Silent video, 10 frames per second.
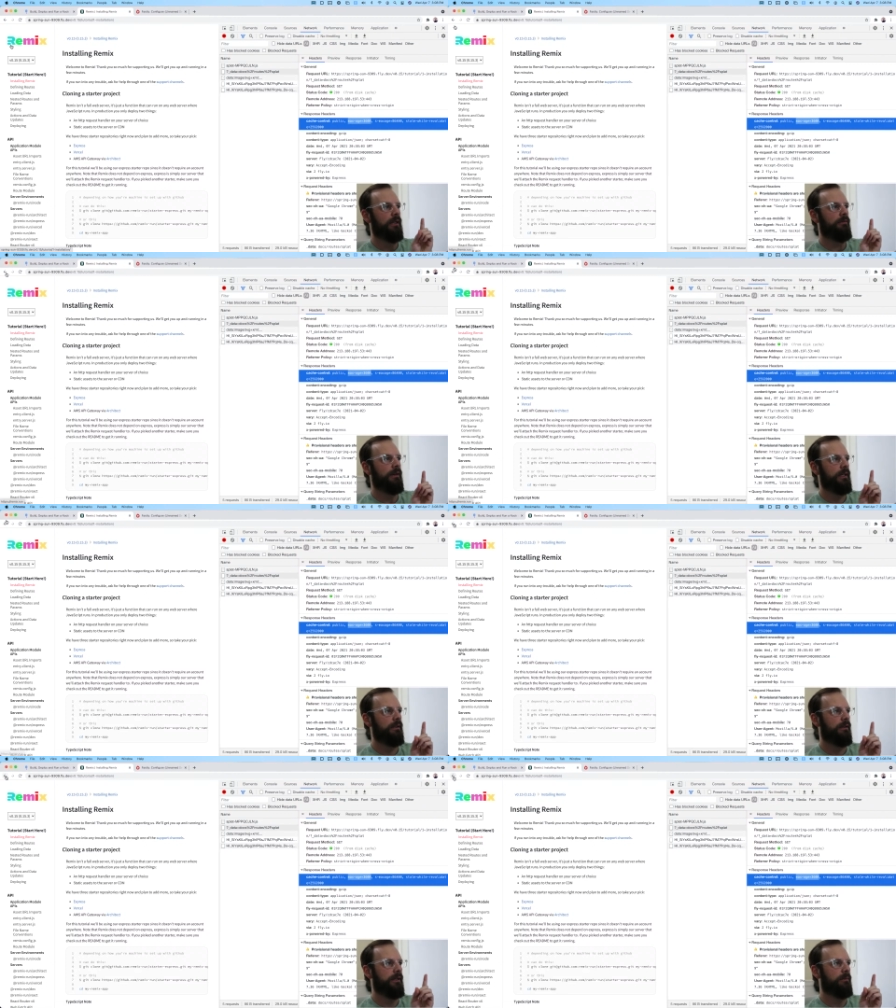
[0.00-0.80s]
If I
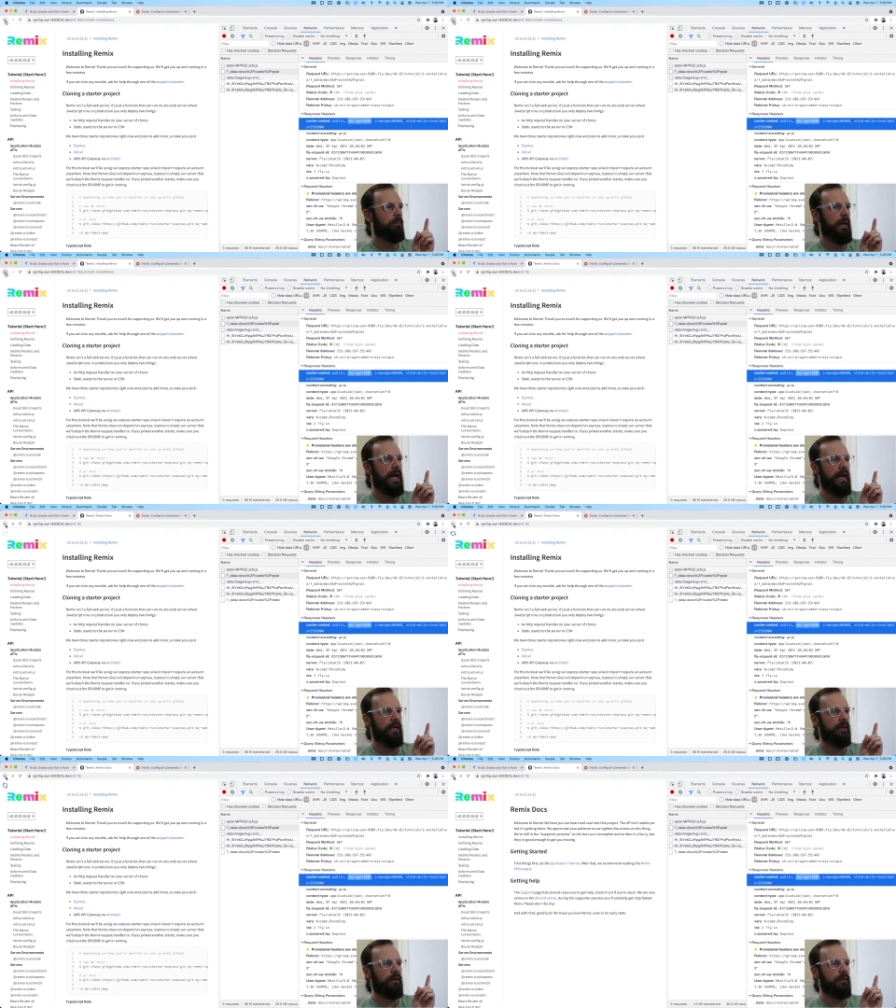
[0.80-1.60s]
click
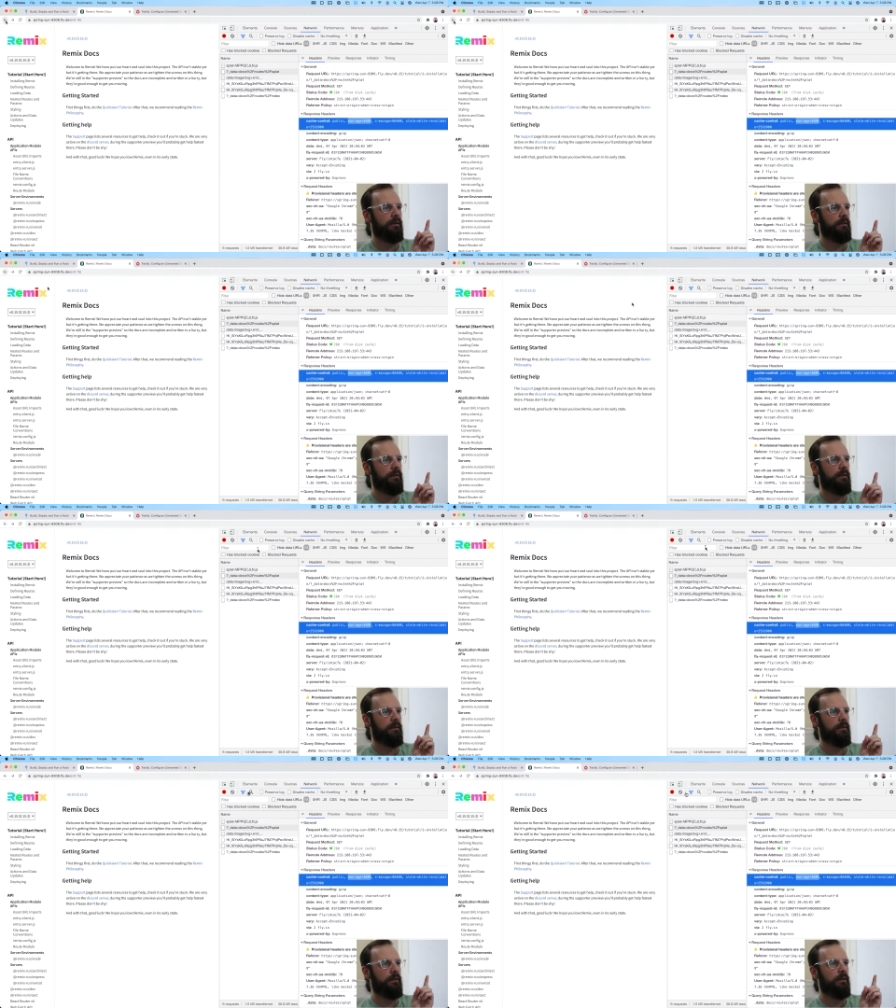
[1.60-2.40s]
back
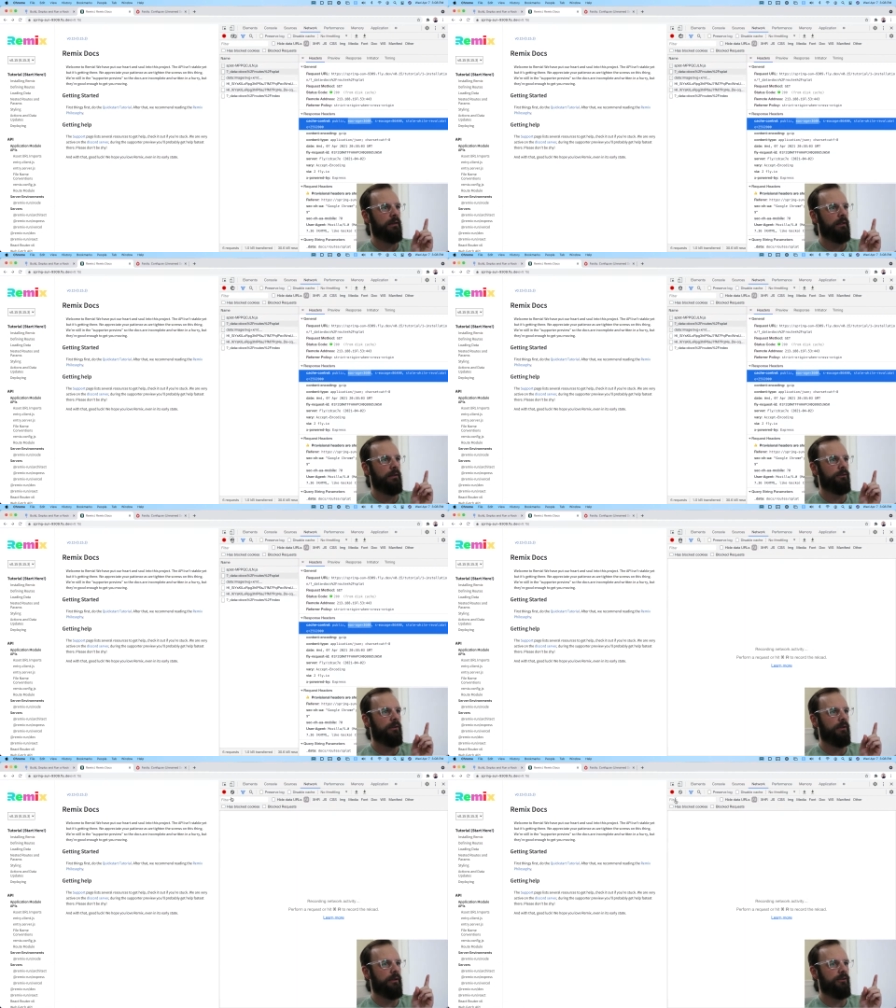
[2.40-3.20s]
and let's
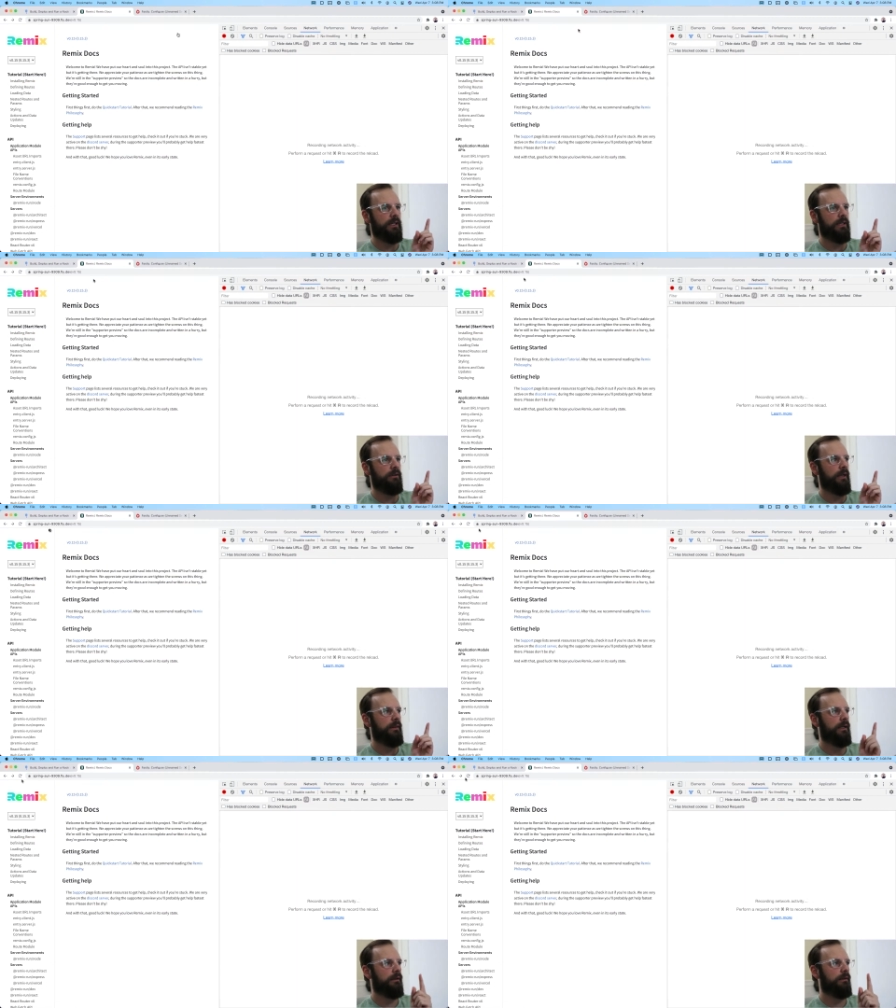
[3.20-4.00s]
clear this out and then I